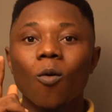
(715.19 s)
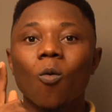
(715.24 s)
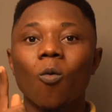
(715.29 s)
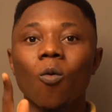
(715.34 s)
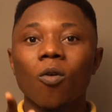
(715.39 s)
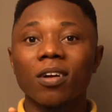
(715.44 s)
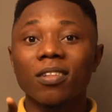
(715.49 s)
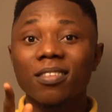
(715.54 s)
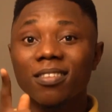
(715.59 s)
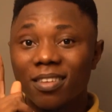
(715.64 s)

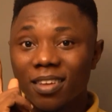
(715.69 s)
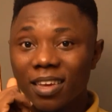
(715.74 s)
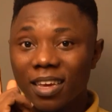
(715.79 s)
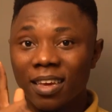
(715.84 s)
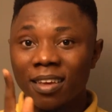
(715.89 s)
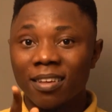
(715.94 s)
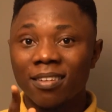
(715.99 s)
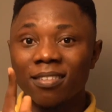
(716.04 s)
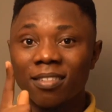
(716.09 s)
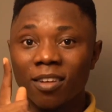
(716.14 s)
what
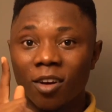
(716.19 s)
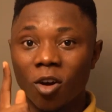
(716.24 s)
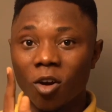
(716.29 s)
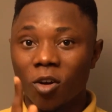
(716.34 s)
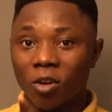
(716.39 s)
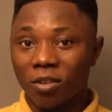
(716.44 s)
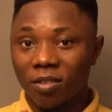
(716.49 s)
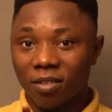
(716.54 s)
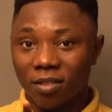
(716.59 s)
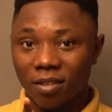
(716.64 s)
is the
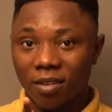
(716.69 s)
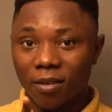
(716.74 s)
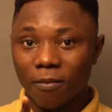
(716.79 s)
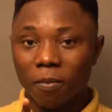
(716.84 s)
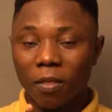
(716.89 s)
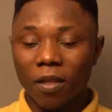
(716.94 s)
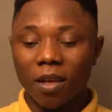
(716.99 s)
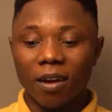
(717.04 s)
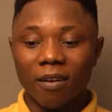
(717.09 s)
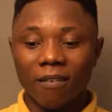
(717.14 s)
cost,
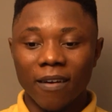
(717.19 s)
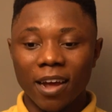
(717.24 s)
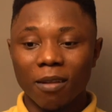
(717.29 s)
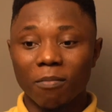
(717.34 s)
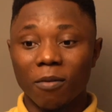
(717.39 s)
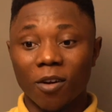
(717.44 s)
right?